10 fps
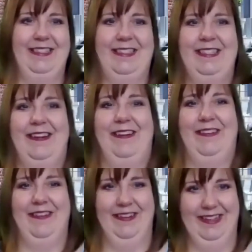
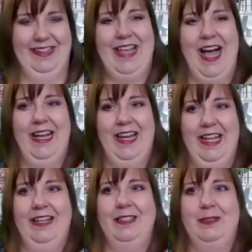So that
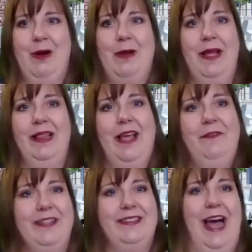is what my
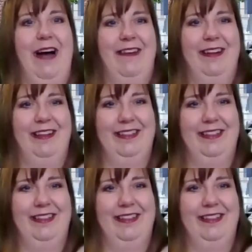life is now.